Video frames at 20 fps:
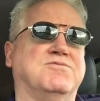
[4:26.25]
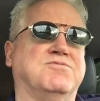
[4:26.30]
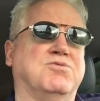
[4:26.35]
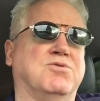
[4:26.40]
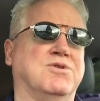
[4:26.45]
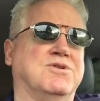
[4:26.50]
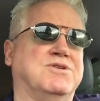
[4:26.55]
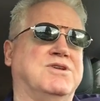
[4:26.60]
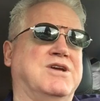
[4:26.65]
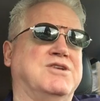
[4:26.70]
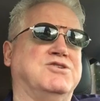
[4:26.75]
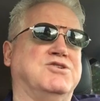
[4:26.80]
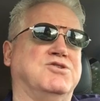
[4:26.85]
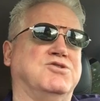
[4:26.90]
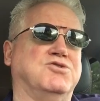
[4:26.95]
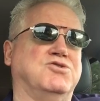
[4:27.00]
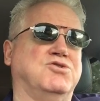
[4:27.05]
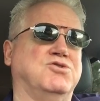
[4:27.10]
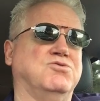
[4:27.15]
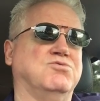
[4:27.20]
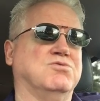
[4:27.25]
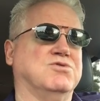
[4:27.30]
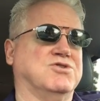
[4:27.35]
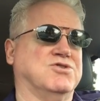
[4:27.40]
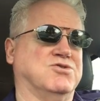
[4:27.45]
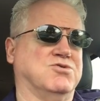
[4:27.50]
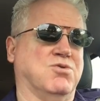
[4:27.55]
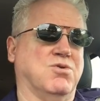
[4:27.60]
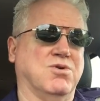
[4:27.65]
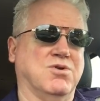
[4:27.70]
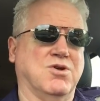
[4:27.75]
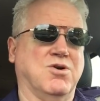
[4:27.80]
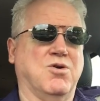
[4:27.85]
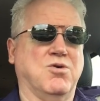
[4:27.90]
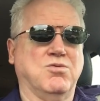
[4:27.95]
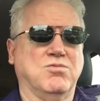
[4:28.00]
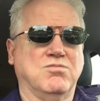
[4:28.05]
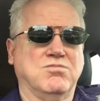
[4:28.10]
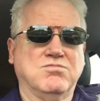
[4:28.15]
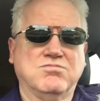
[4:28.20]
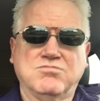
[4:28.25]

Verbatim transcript: full intention to restore the home.